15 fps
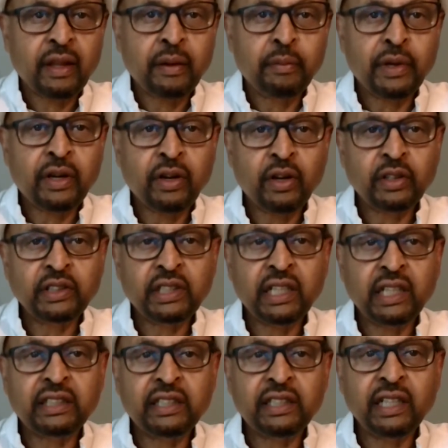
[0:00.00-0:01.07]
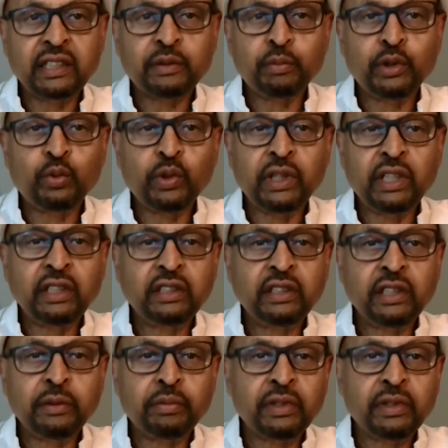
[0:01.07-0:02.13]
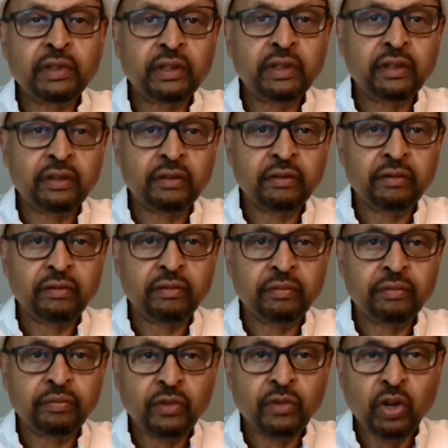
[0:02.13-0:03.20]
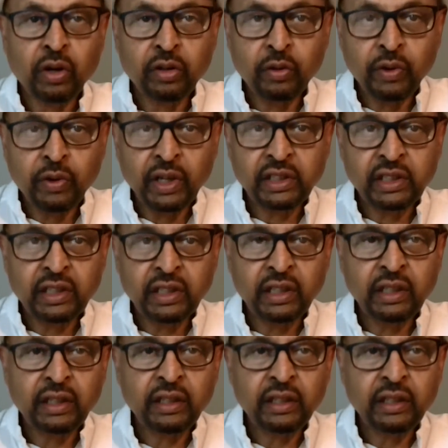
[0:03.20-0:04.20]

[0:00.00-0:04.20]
because it sits between Egypt on the Red Sea,